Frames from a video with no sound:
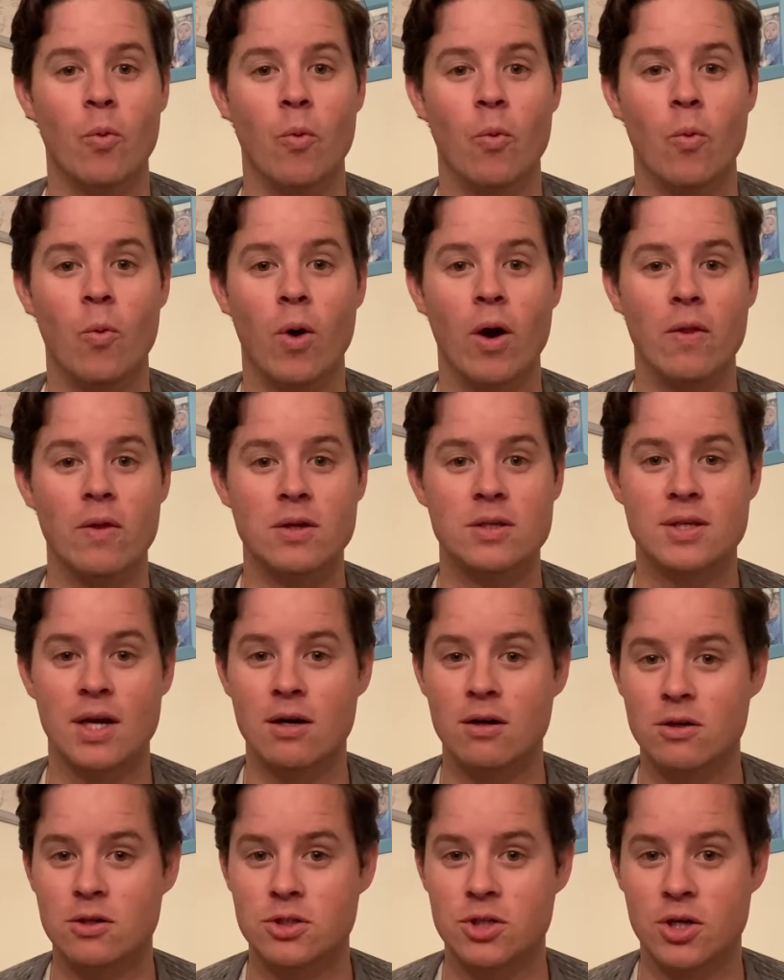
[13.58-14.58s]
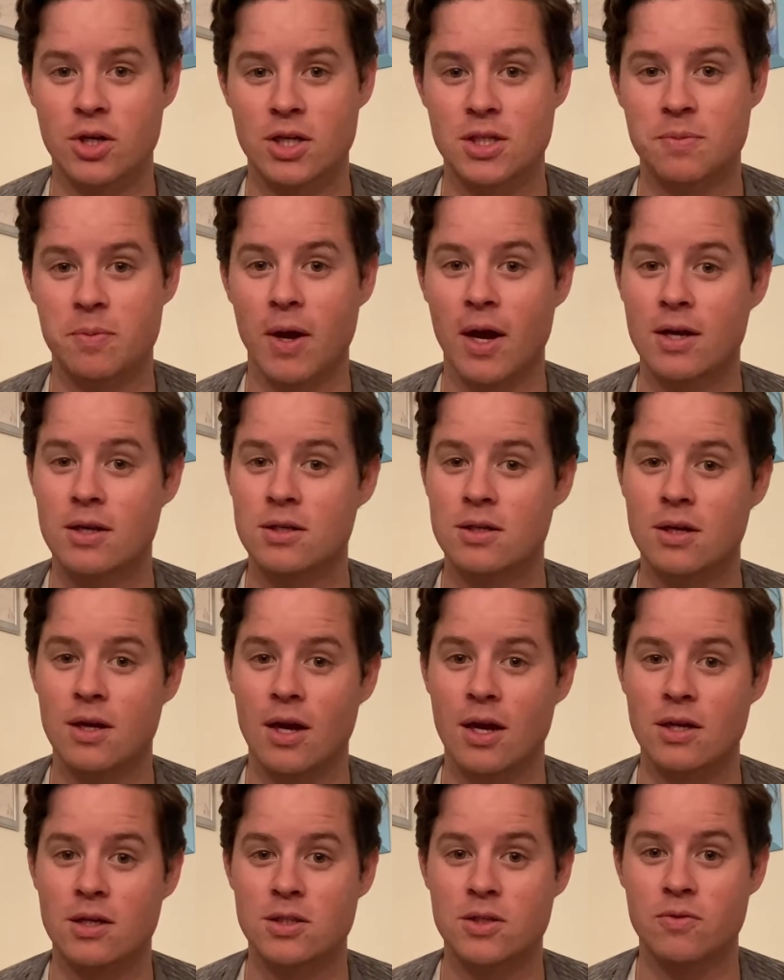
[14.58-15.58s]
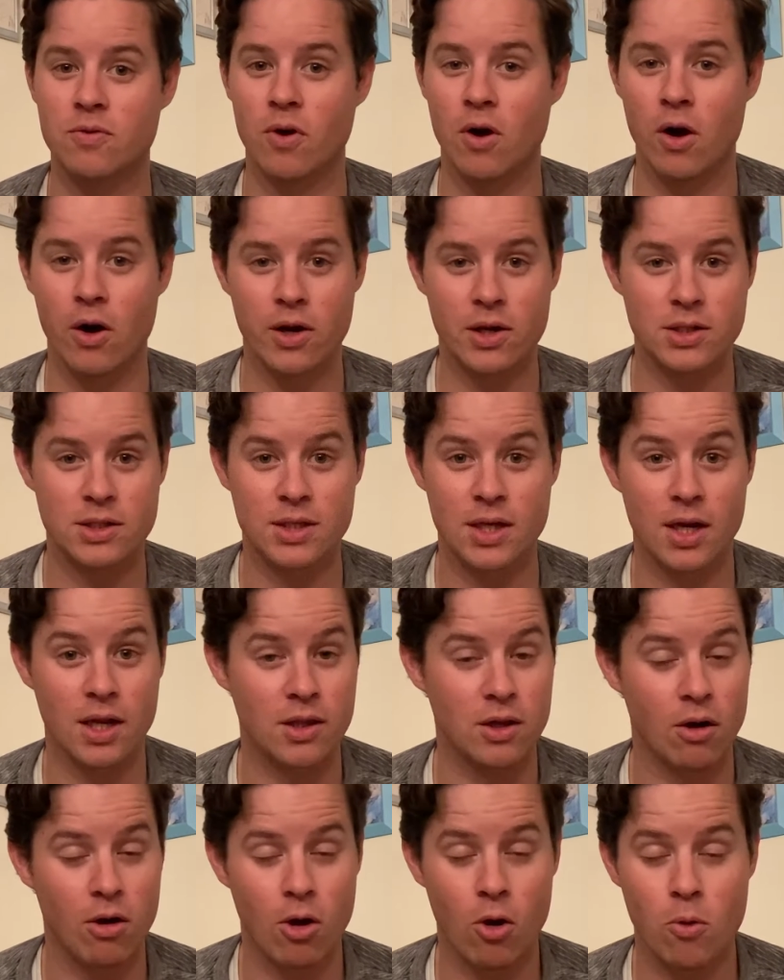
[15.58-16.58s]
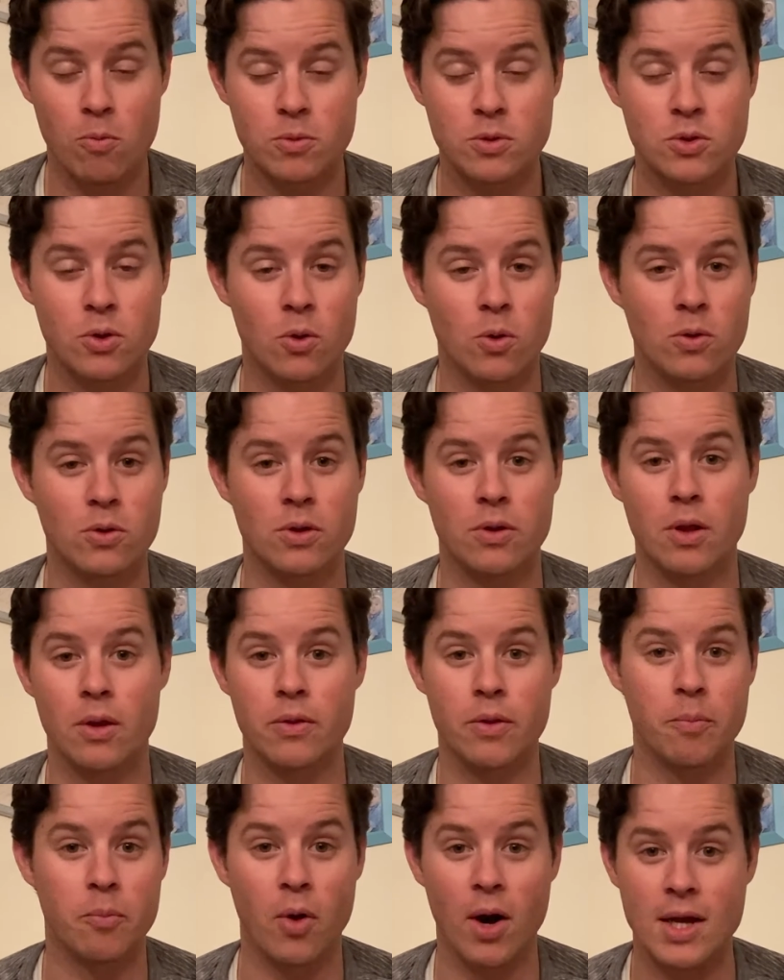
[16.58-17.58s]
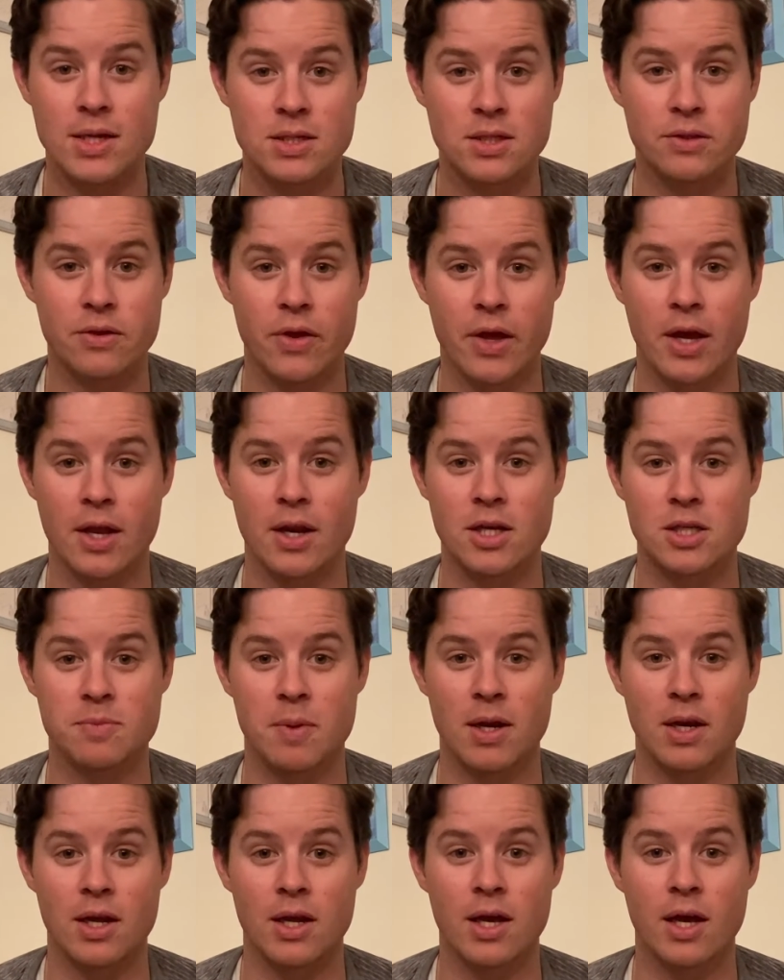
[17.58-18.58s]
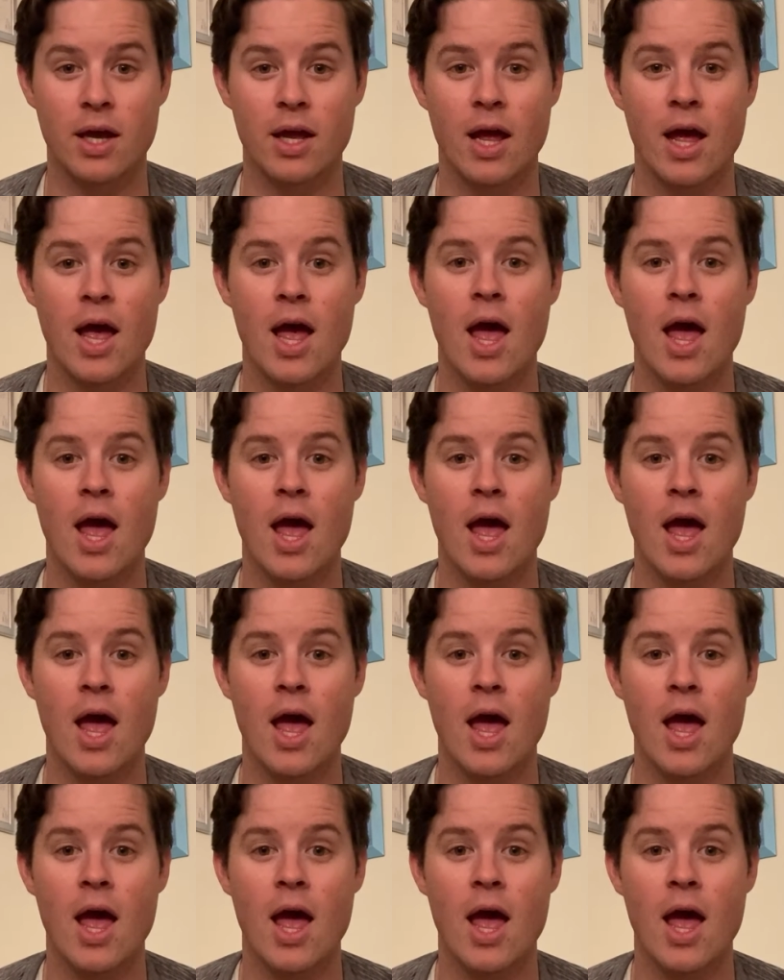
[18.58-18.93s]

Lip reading: What the sellers should expect as far as getting their home sold and the prices that they can expect to get,